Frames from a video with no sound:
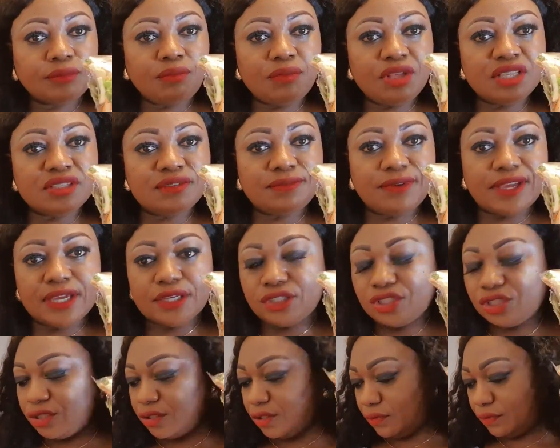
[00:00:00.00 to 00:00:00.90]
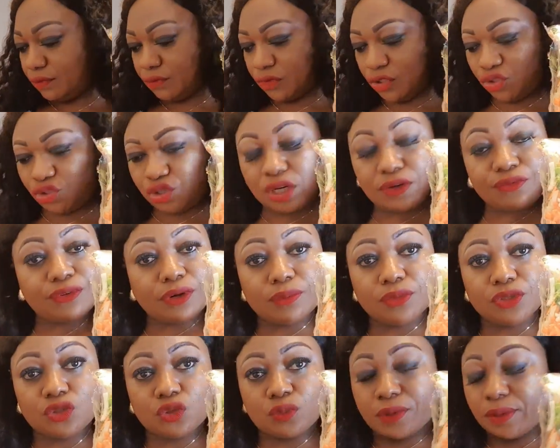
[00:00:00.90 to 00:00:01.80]
mixed veg straight
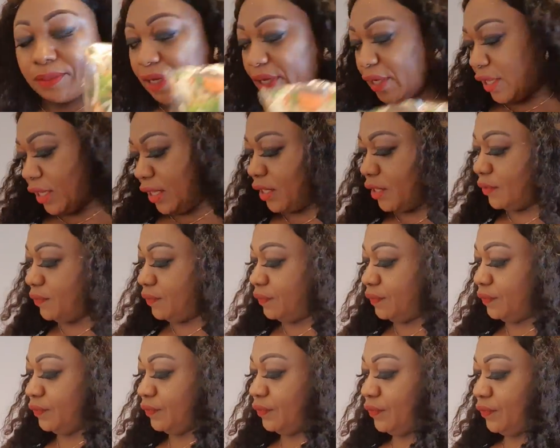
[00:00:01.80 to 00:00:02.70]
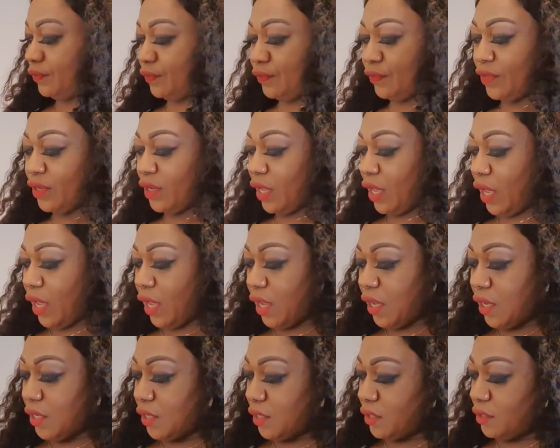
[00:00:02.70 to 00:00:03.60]
from the supermarket,
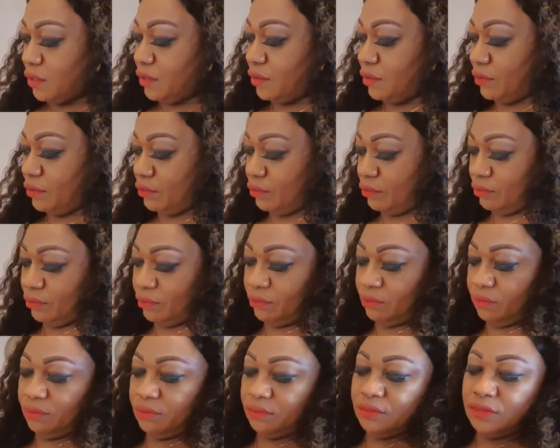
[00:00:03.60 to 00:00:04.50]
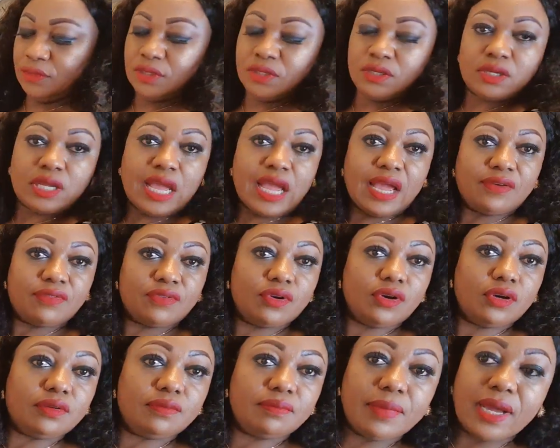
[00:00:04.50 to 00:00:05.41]
and I've
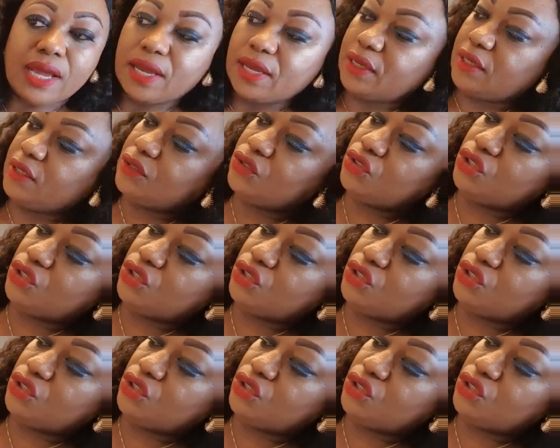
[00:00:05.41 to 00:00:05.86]
got my